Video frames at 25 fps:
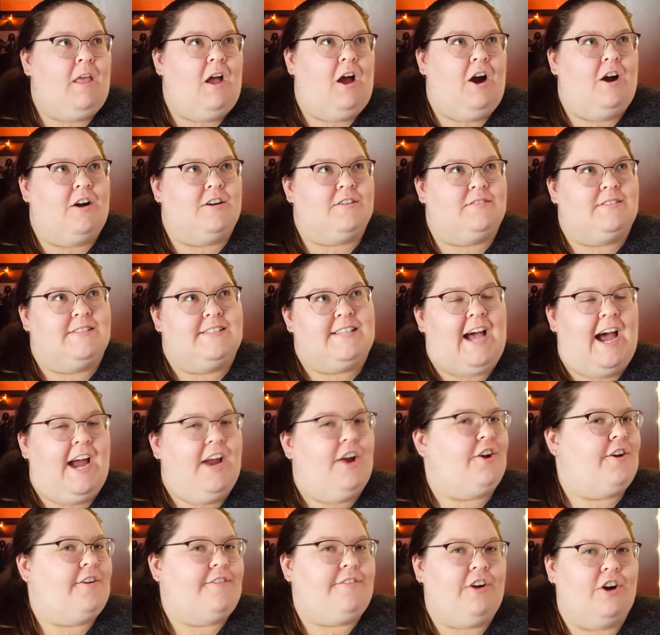are
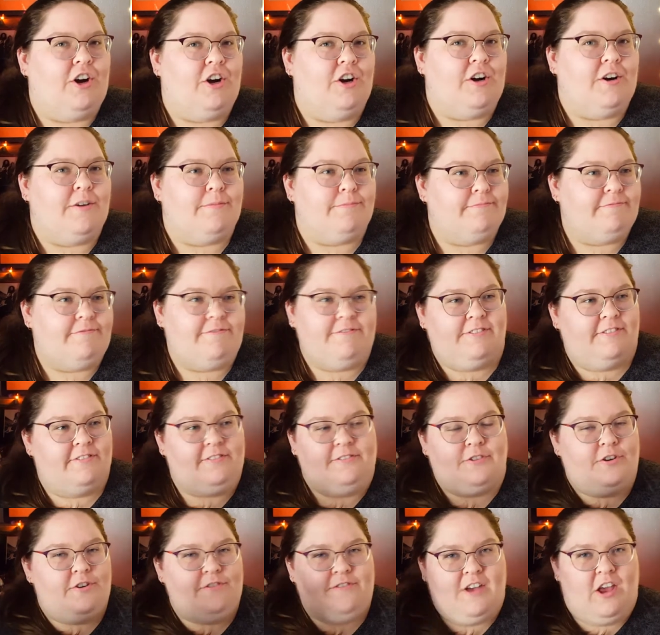tired of her
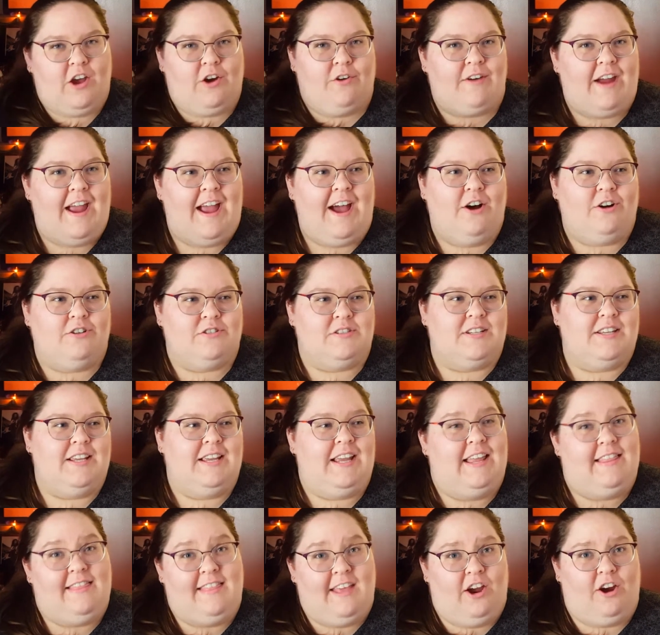floofing around,
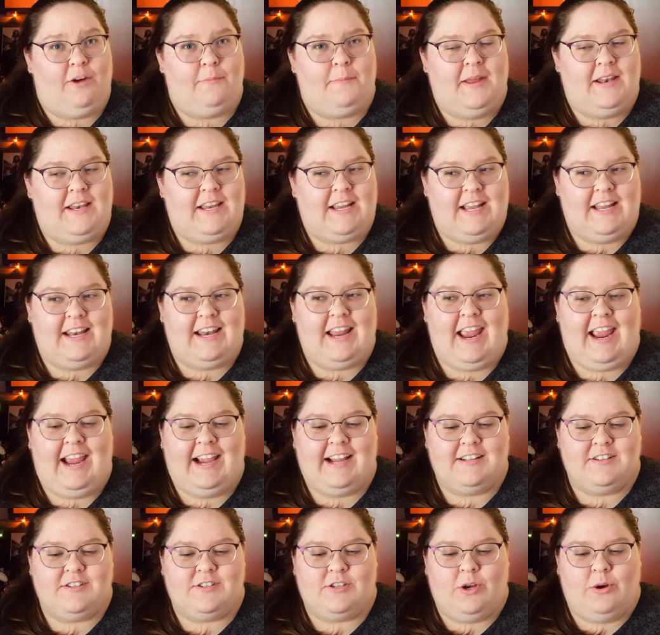in their opinion,
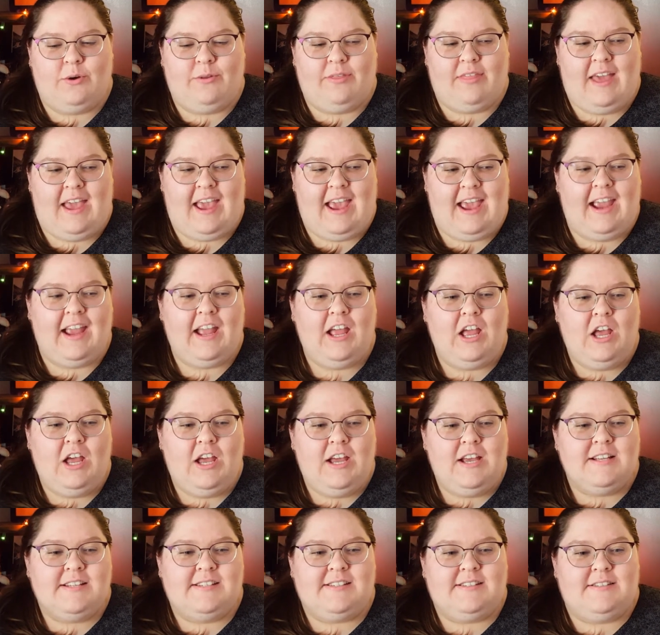and so they
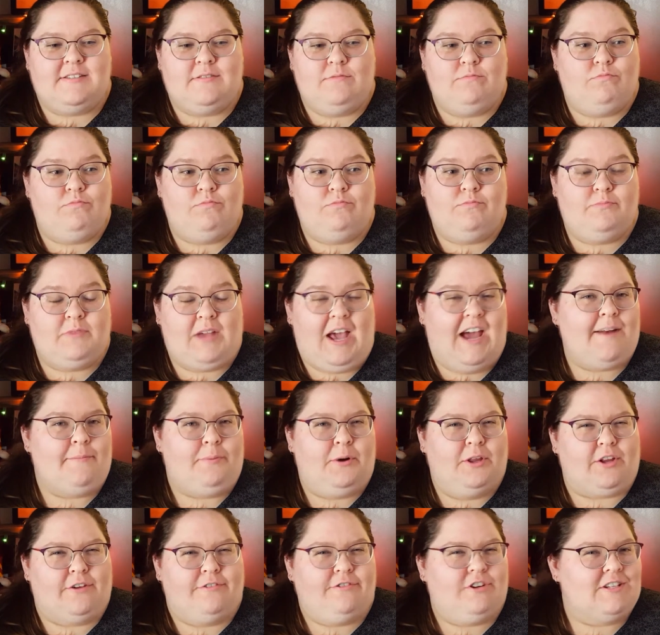kind of
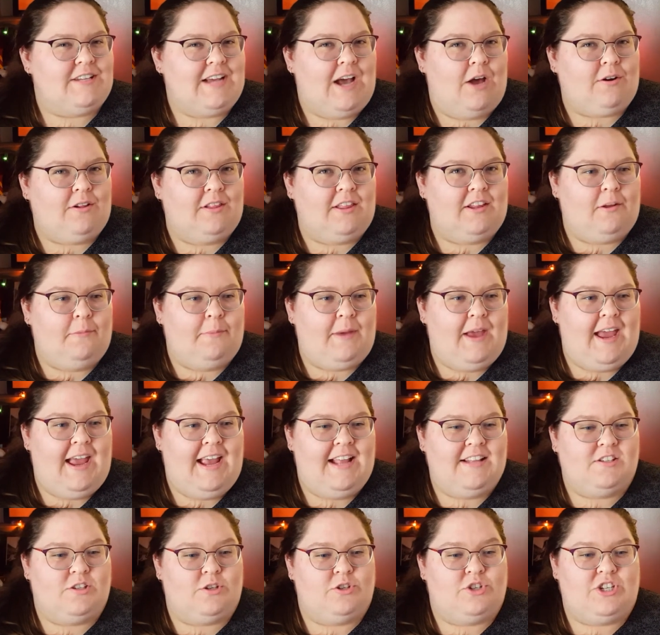put their foot down a little
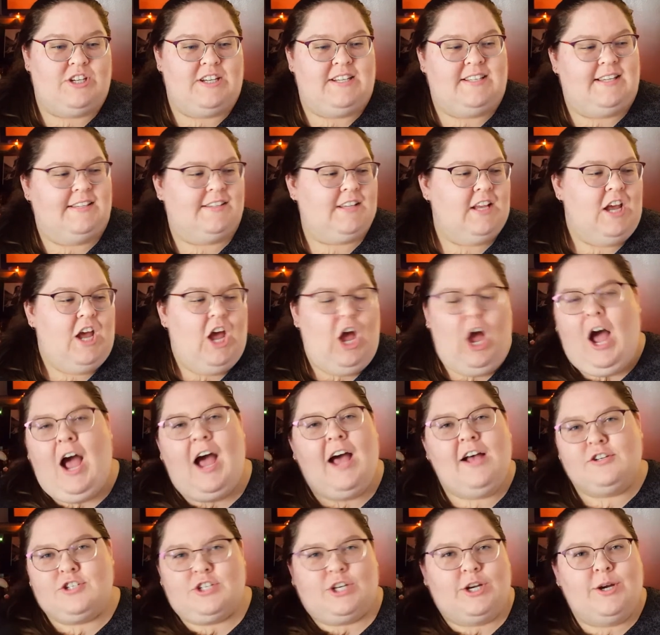bit, and so she says,
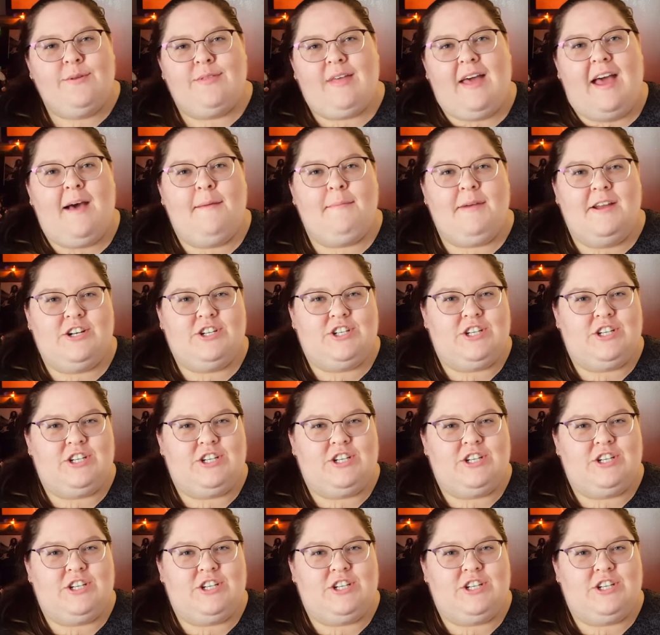I'll show them, and